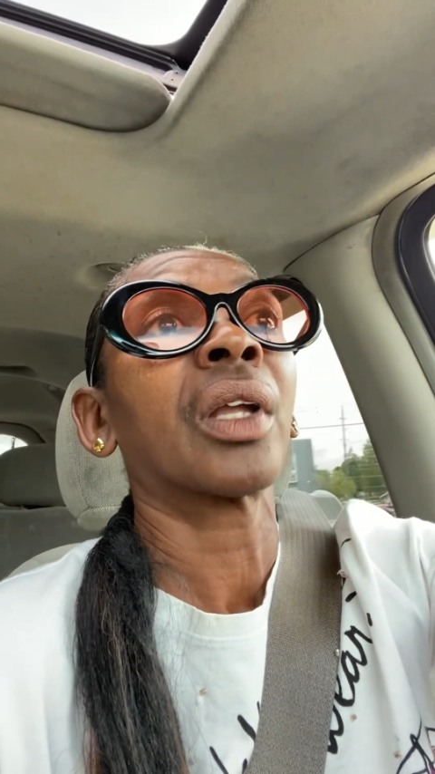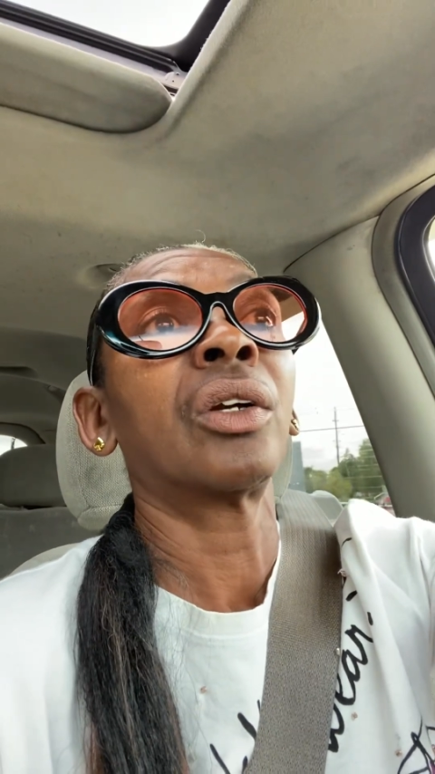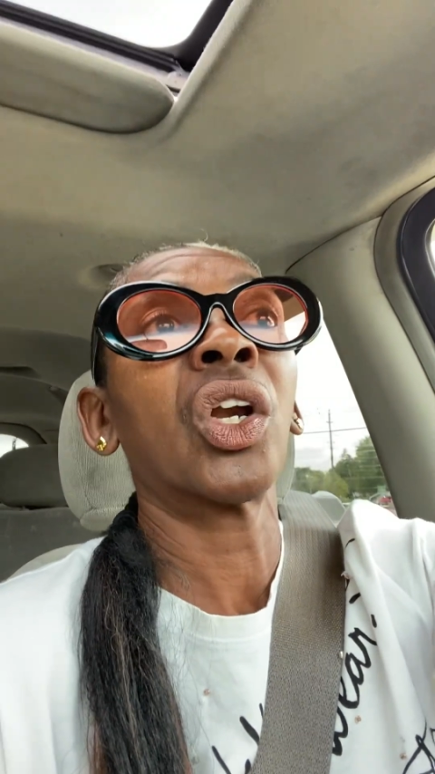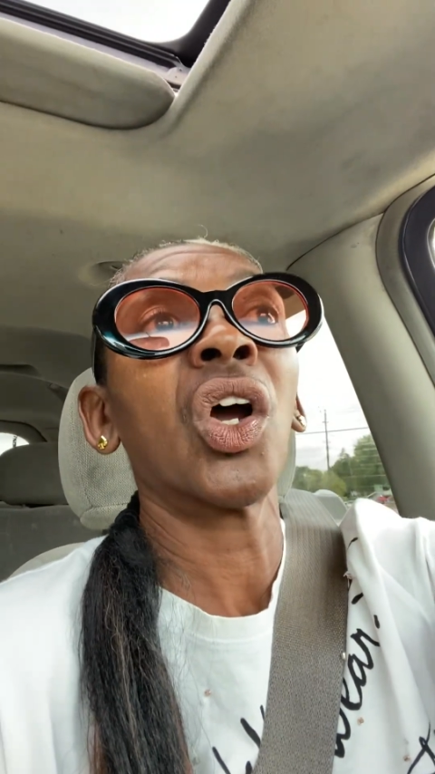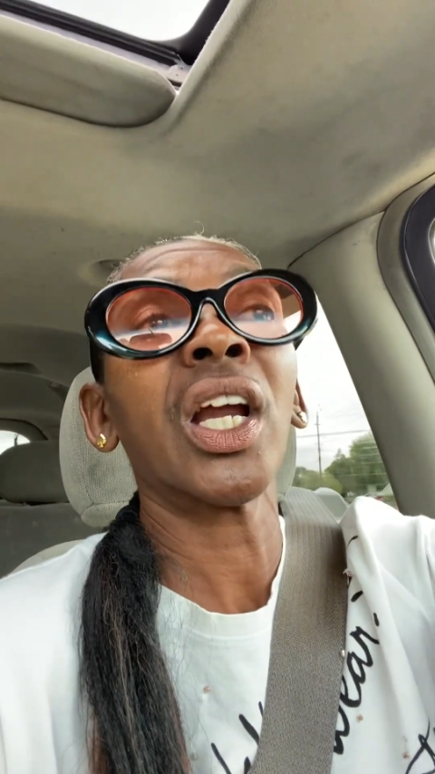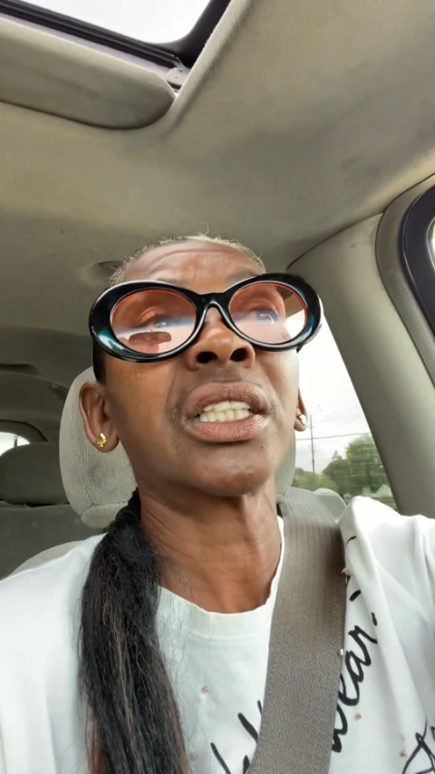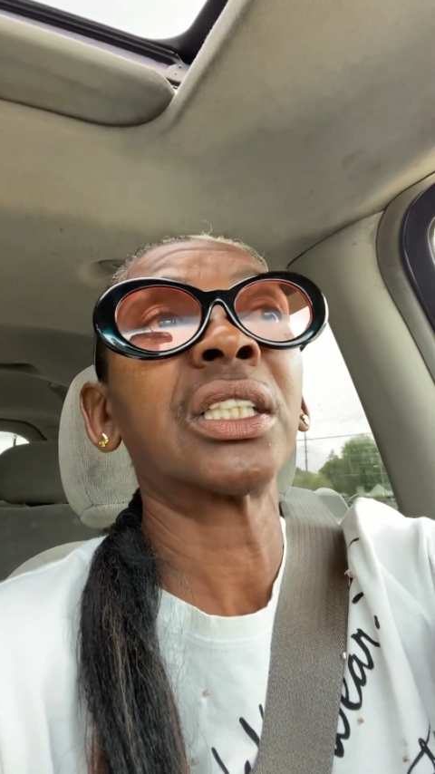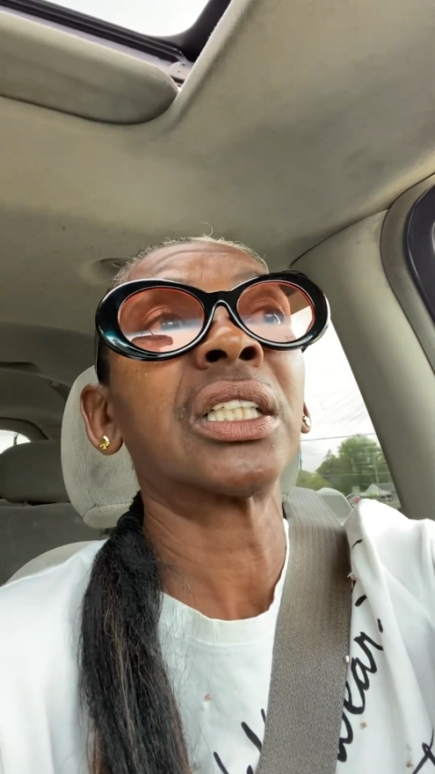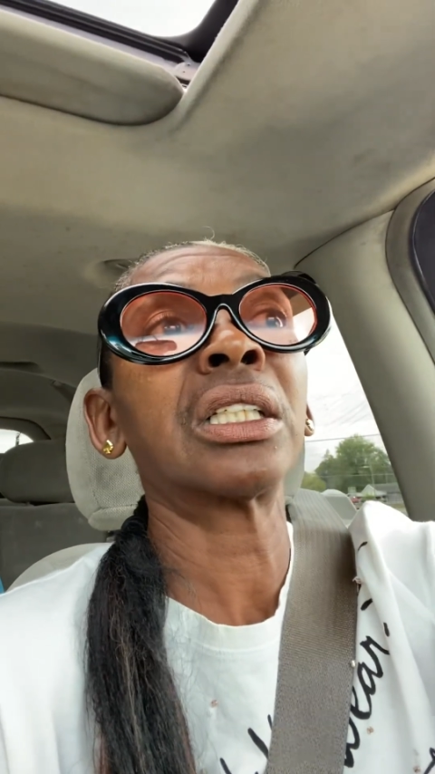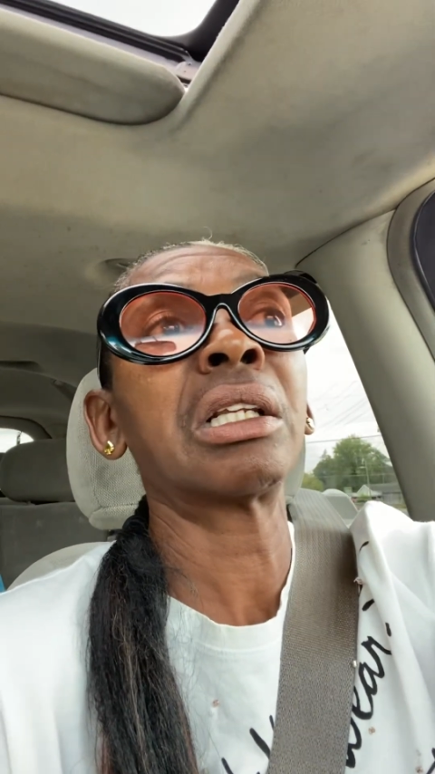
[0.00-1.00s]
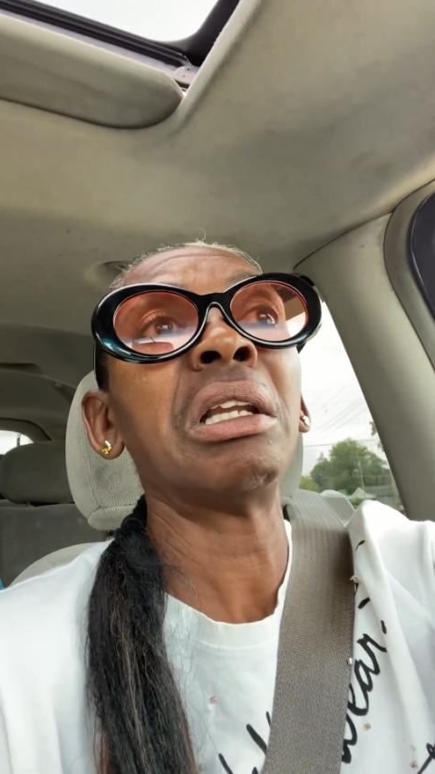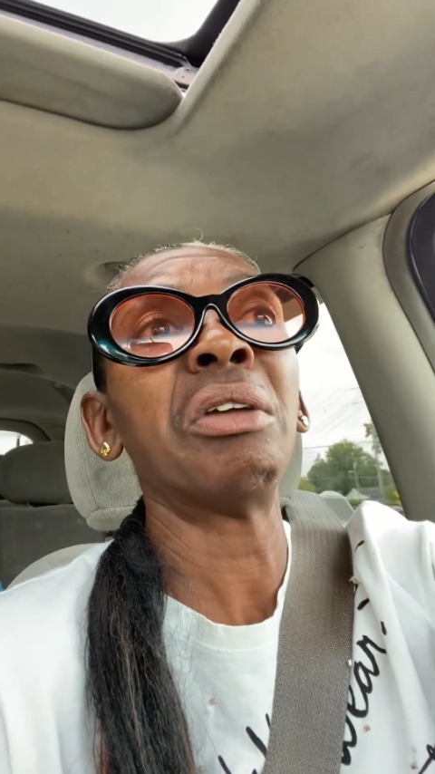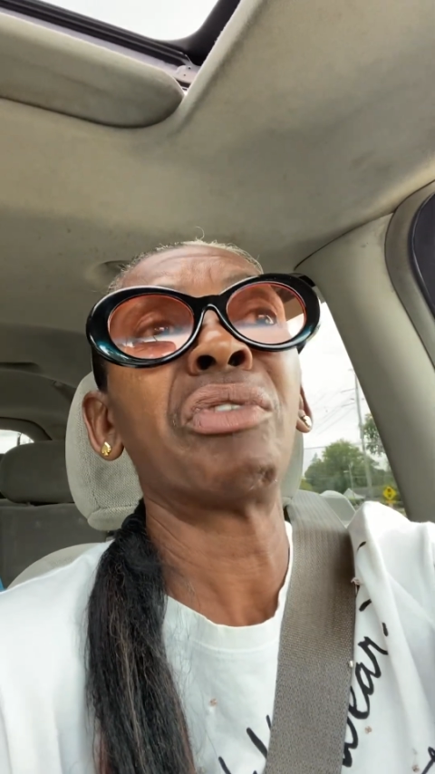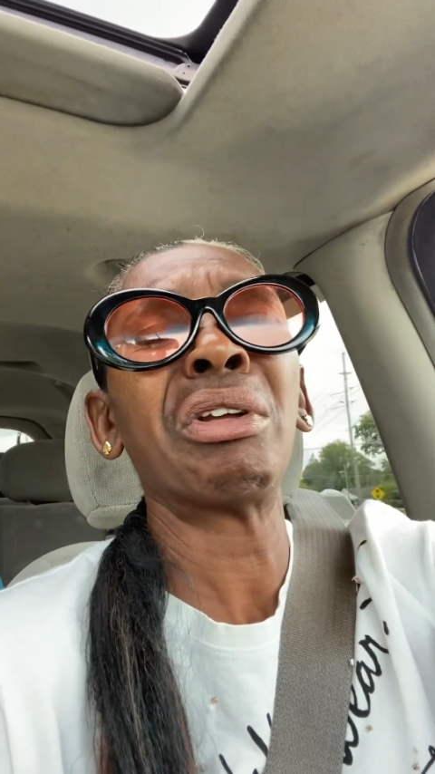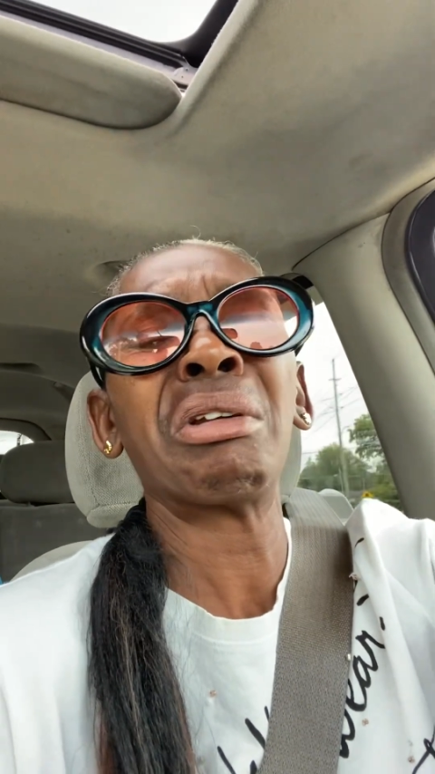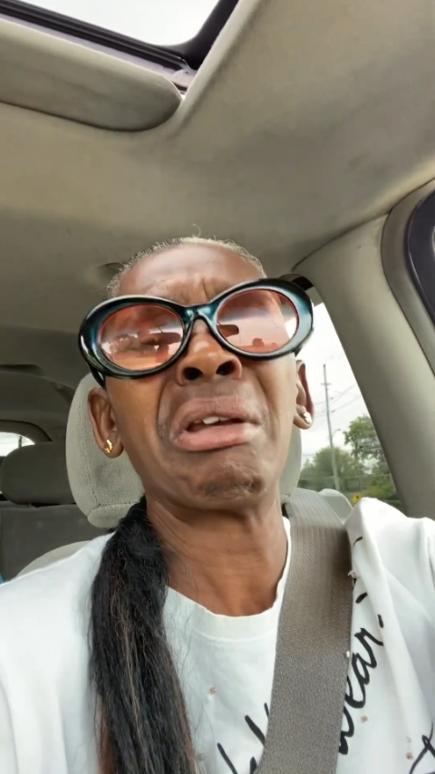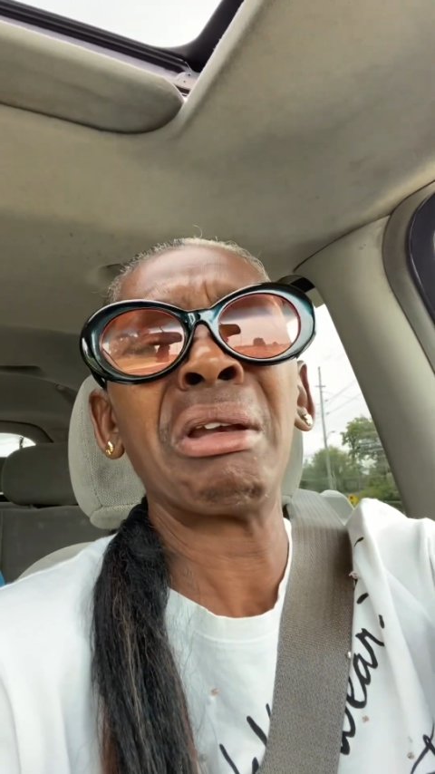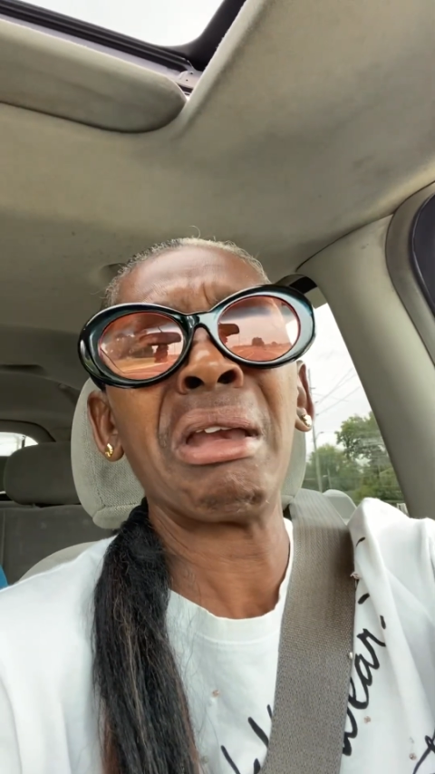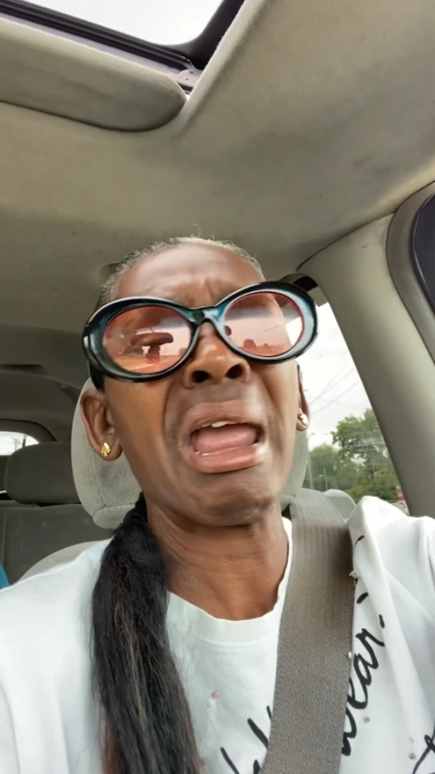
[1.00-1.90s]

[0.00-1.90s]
narcissists living